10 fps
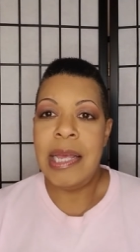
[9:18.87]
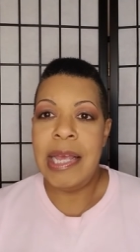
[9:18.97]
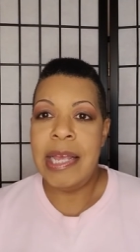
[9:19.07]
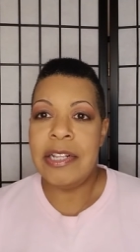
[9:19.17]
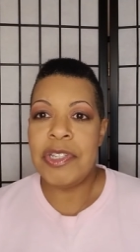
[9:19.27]

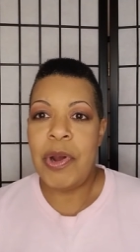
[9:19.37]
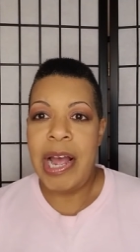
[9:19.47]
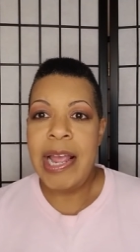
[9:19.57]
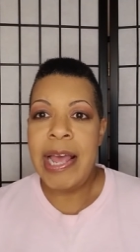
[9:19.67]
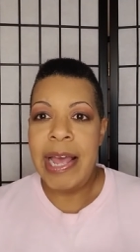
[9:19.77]
And so
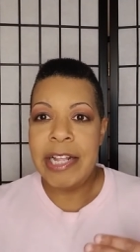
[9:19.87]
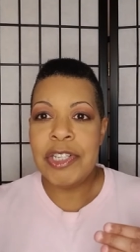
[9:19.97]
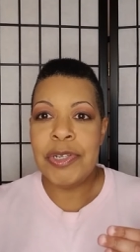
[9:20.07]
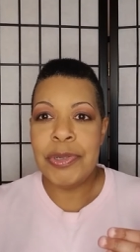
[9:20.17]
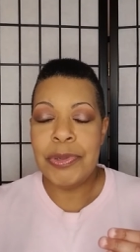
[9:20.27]
I had
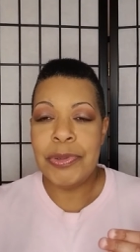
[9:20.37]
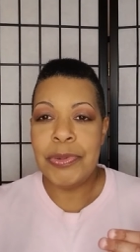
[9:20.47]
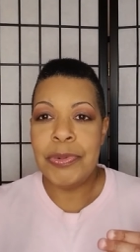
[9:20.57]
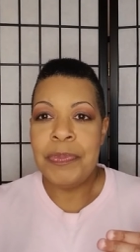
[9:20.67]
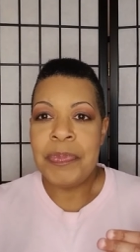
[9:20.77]

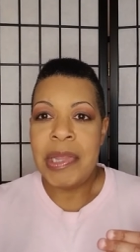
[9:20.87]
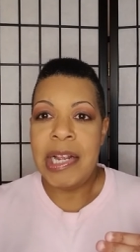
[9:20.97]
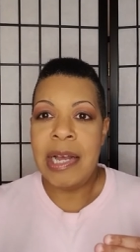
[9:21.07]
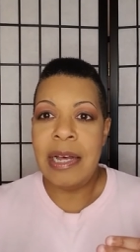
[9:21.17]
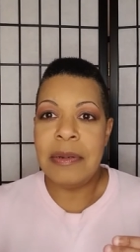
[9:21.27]
to
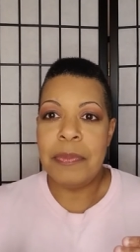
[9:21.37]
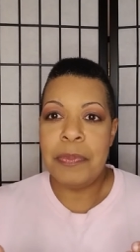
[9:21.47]
like kind of